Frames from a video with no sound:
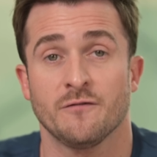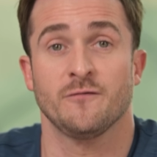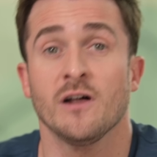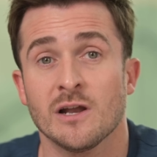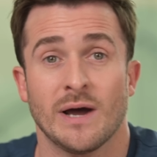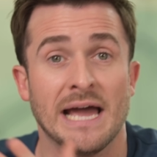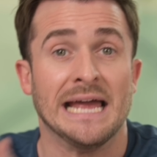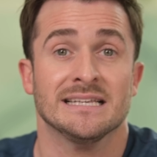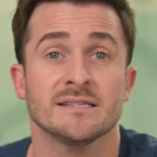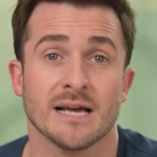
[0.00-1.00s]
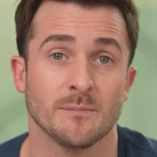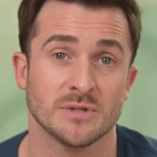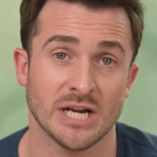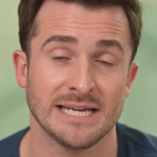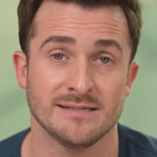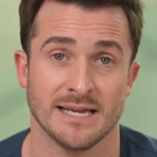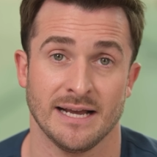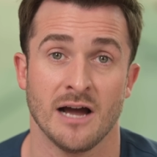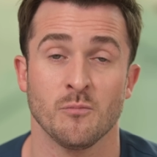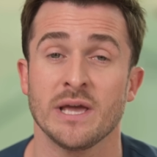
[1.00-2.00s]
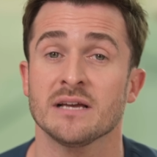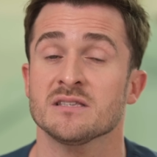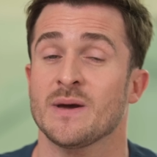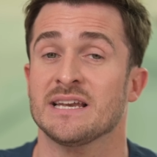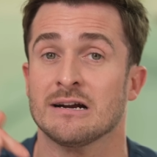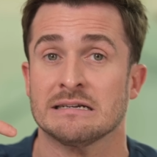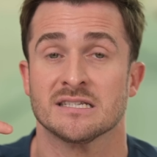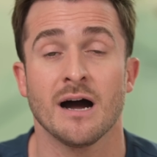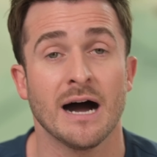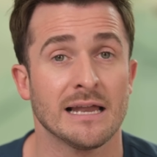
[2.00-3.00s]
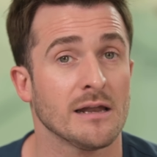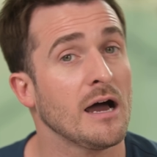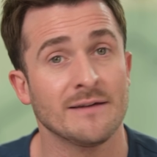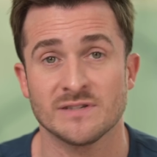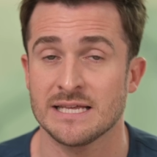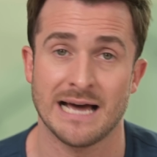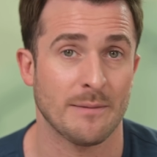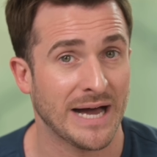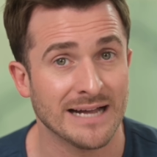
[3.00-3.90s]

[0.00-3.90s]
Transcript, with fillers: the follower ends up chasing. And we can spend our entire lives in that